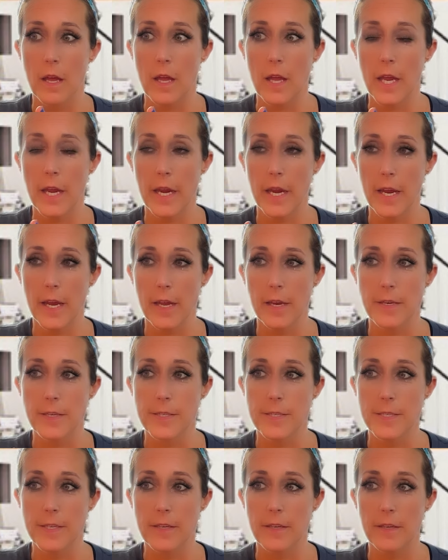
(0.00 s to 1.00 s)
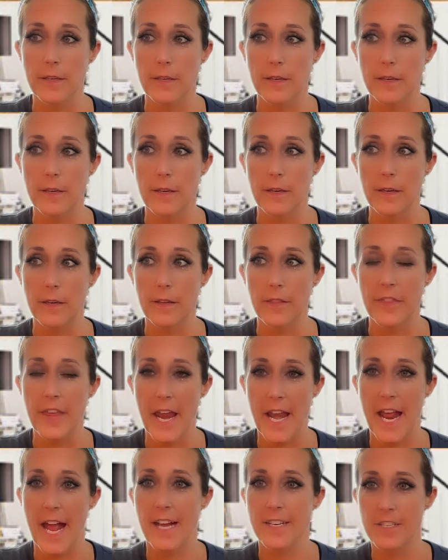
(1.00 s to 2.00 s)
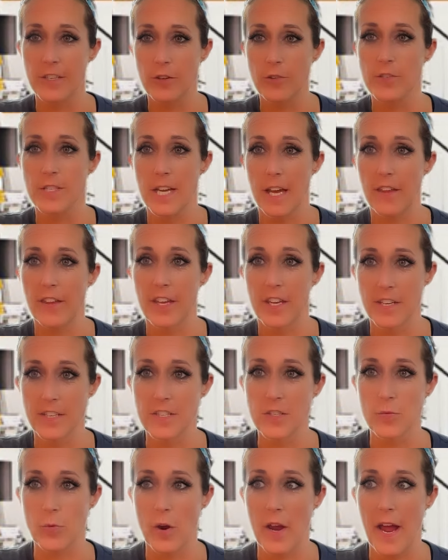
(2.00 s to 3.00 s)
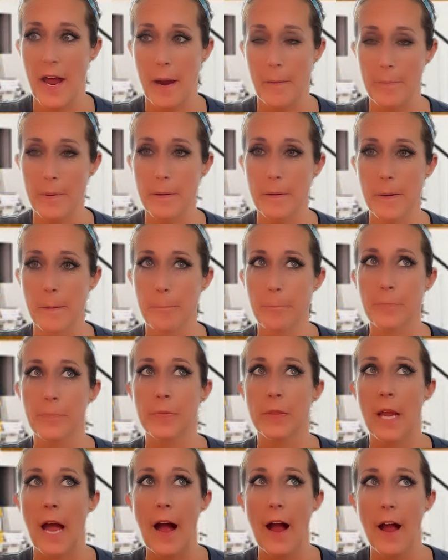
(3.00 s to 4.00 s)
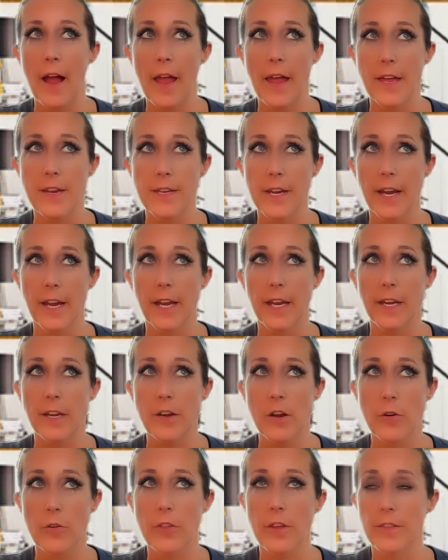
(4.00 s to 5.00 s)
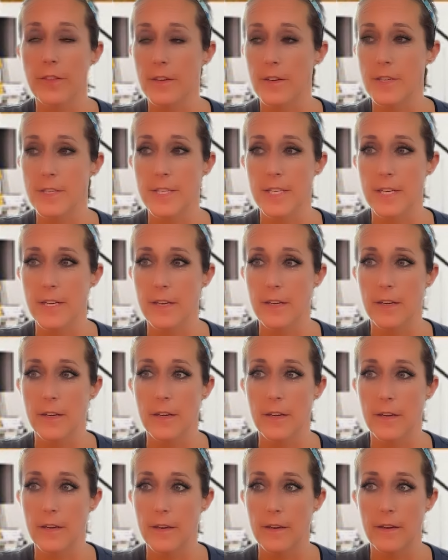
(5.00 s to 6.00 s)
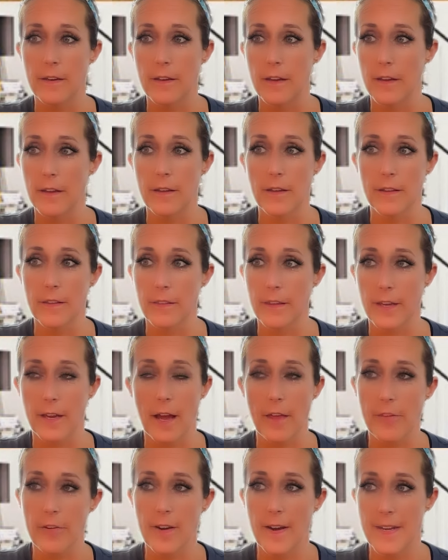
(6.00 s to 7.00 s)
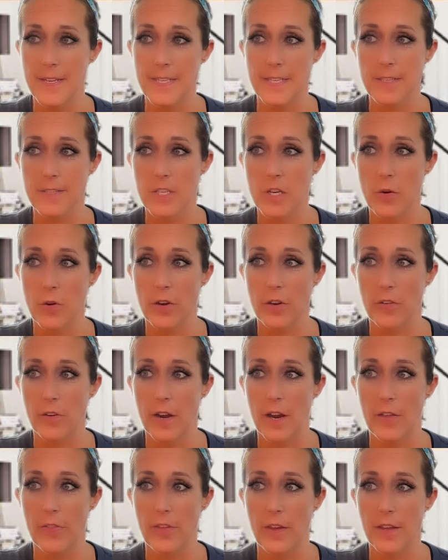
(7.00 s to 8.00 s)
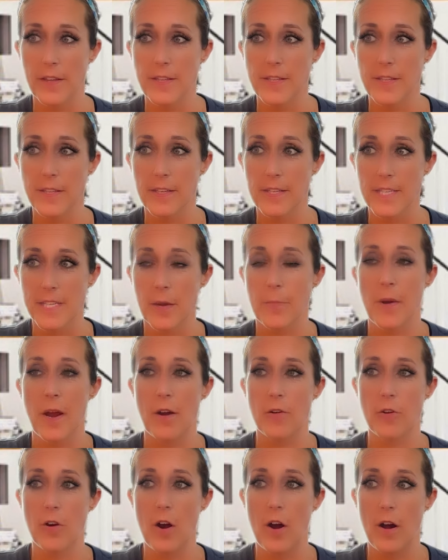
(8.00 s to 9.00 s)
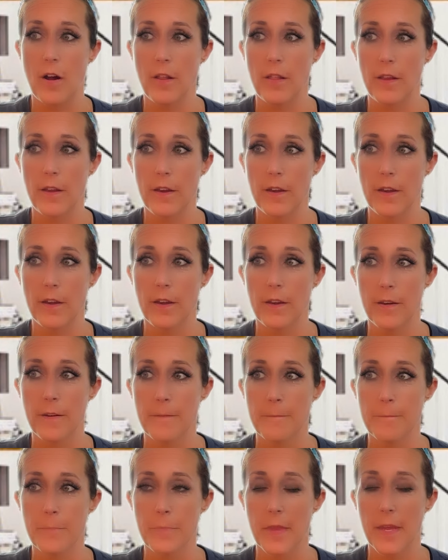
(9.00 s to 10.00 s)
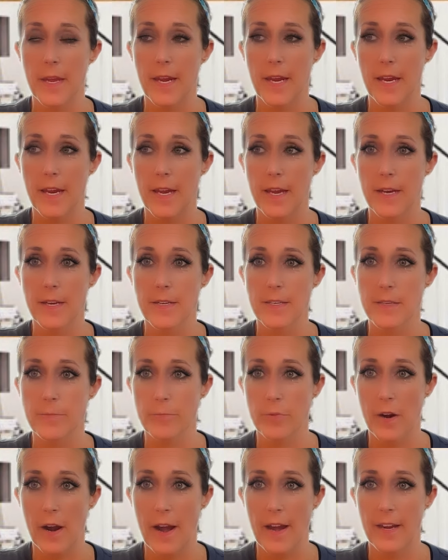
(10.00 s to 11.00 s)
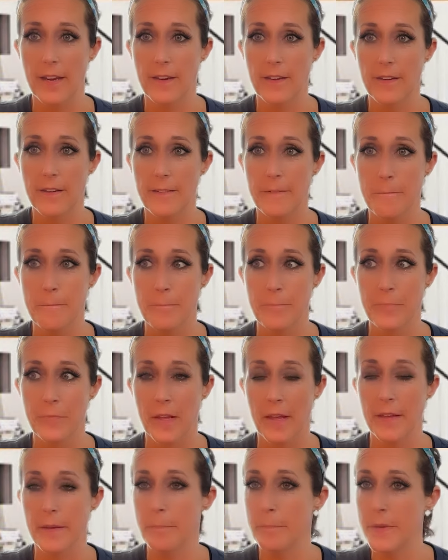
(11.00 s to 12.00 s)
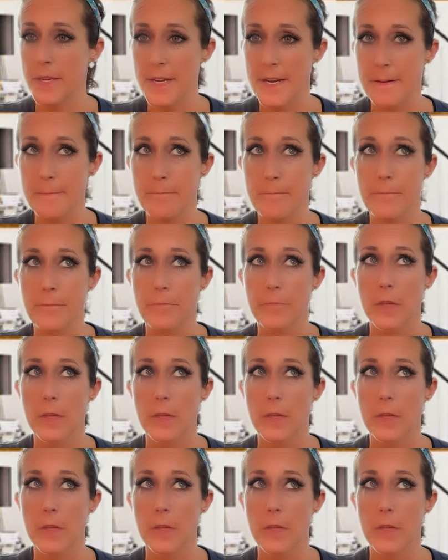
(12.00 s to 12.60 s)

and then had to go tell Higgins what happened. And I know that there's like other ideas going around that somehow Colin and Brian like beat him.